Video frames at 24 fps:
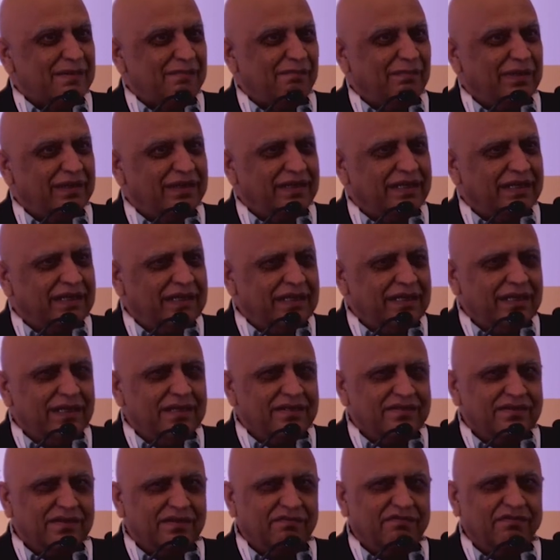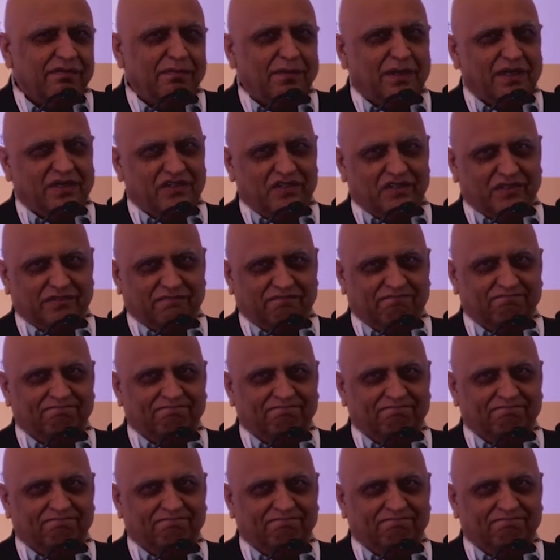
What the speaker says: But key is information.